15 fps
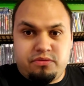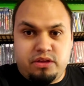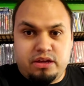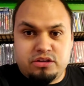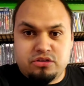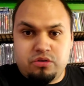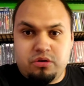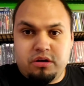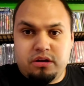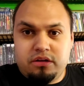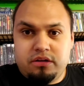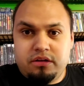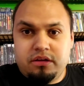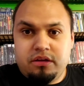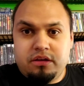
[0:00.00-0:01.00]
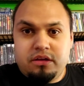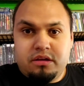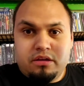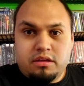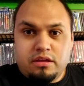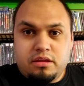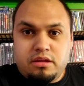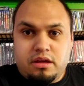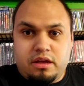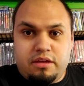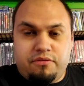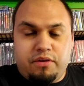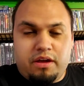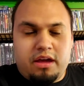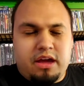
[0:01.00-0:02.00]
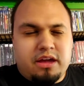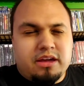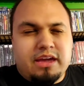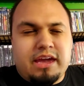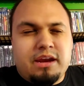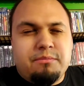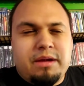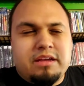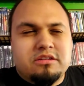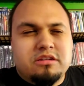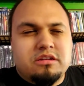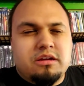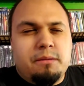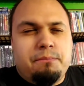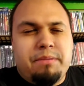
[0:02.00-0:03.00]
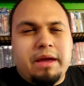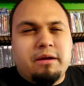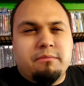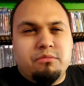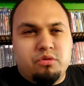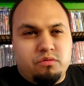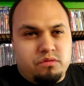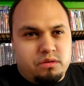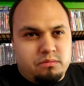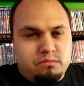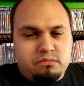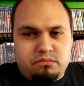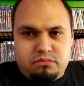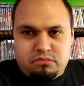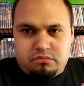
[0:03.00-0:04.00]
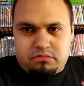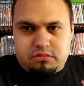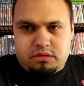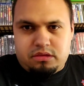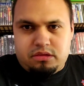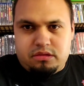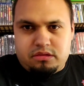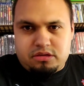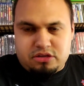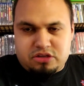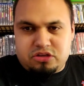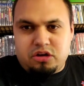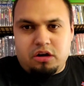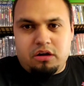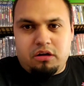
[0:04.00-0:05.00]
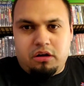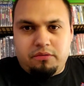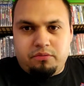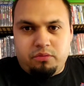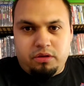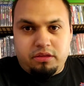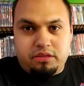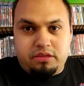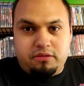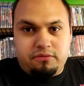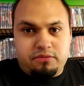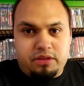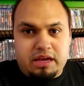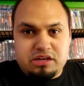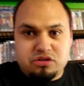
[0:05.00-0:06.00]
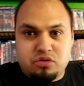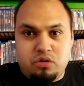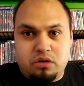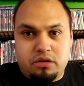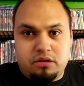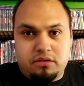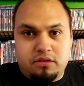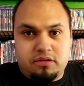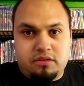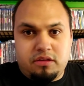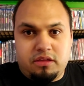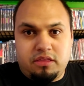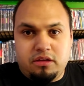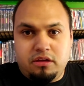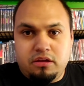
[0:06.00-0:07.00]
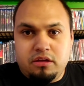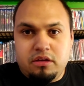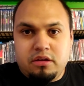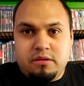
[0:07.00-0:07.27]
Flash Gordon. If I can't imagine a better movie to start off with than Flash Gordon, to see the